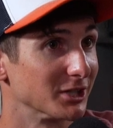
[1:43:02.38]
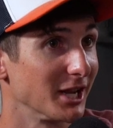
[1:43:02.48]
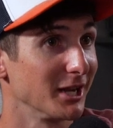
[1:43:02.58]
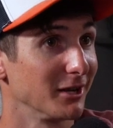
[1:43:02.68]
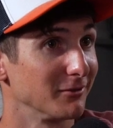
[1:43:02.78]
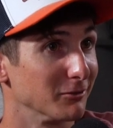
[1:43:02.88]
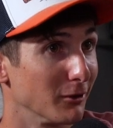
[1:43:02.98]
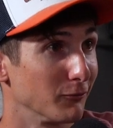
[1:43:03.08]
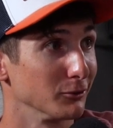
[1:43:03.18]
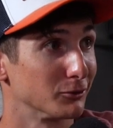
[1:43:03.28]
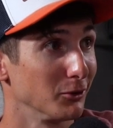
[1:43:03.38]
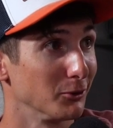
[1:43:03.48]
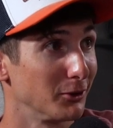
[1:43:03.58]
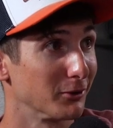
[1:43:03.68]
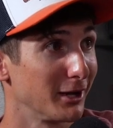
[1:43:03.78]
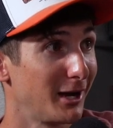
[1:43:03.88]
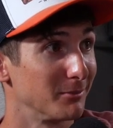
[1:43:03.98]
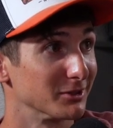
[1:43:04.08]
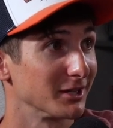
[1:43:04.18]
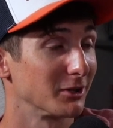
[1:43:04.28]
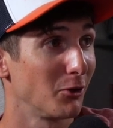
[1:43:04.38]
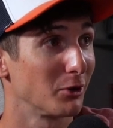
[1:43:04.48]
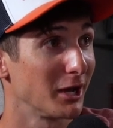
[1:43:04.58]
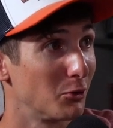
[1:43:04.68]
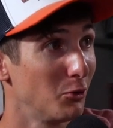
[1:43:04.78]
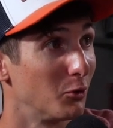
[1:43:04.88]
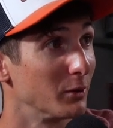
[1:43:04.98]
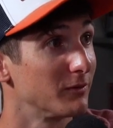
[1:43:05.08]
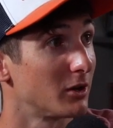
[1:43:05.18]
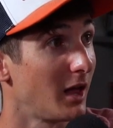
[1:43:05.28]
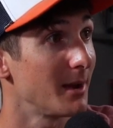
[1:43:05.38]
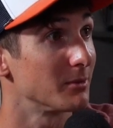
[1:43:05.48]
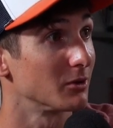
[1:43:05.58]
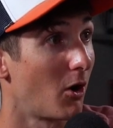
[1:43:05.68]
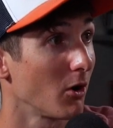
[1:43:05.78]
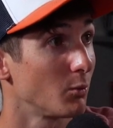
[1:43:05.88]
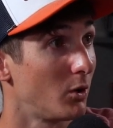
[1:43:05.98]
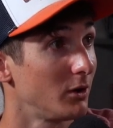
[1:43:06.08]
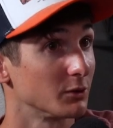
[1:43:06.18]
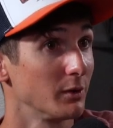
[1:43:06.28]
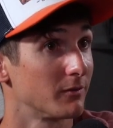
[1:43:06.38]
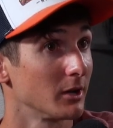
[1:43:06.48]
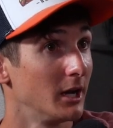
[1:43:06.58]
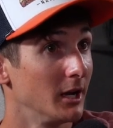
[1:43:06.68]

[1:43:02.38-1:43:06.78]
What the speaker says: says, hey, I free soloed El Cap, it's like, okay, cool. We've climbed hard walls and we've,